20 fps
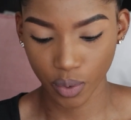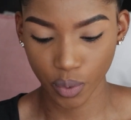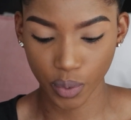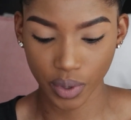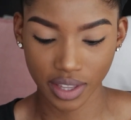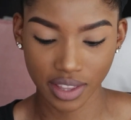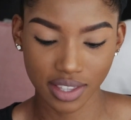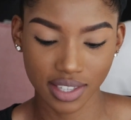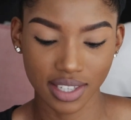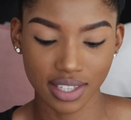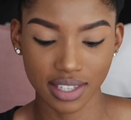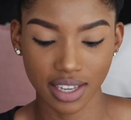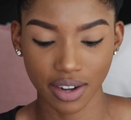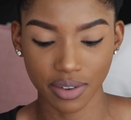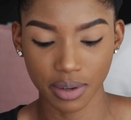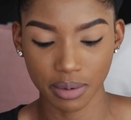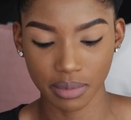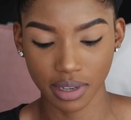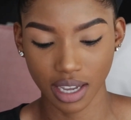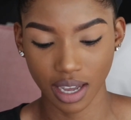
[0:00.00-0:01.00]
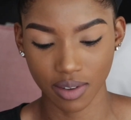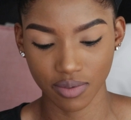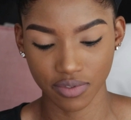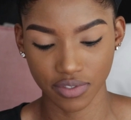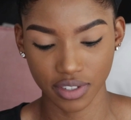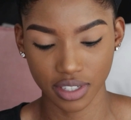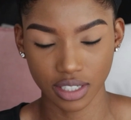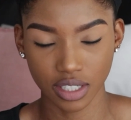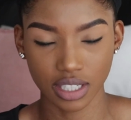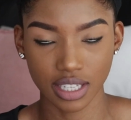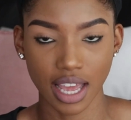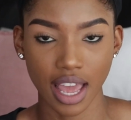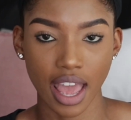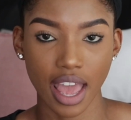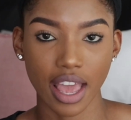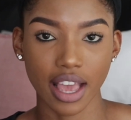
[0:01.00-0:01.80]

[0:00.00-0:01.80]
with serum comfort,